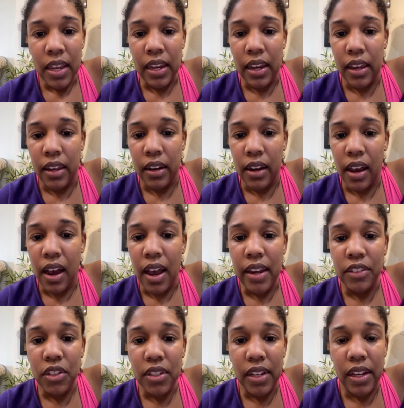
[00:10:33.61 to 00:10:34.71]
And I
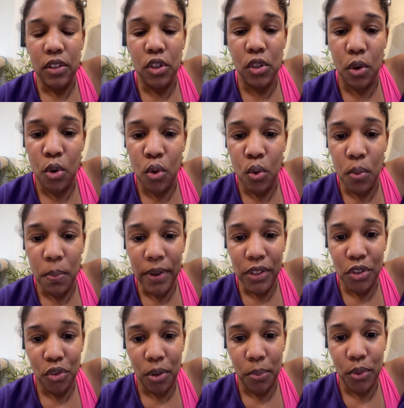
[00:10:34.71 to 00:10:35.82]
just had so
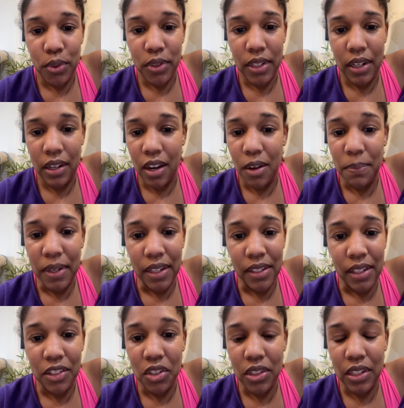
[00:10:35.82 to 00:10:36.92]
much trouble sitting up because
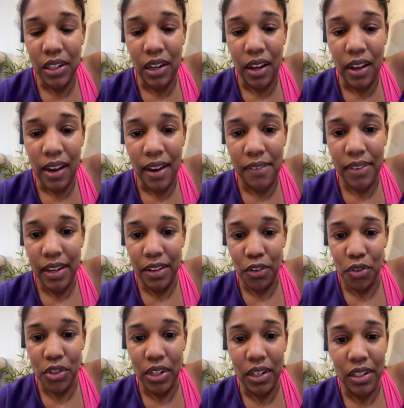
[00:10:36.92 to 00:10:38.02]
I just did not have the
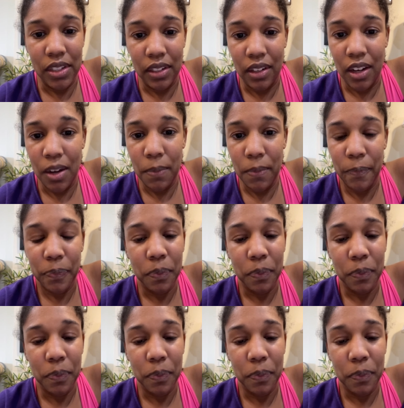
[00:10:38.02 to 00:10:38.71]
energy to sit up.